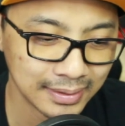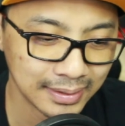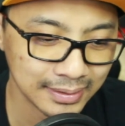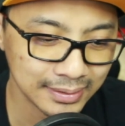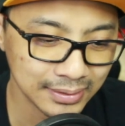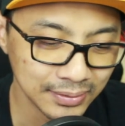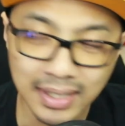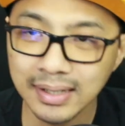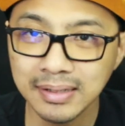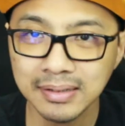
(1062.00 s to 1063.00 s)
So yeah,
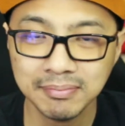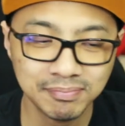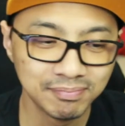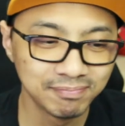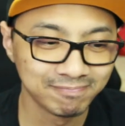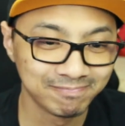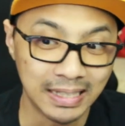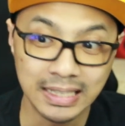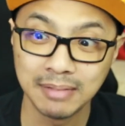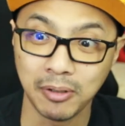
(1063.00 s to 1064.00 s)
um,
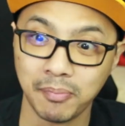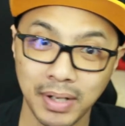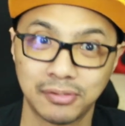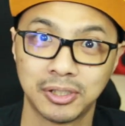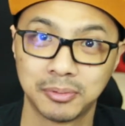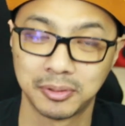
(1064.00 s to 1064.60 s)
that's about my Christmas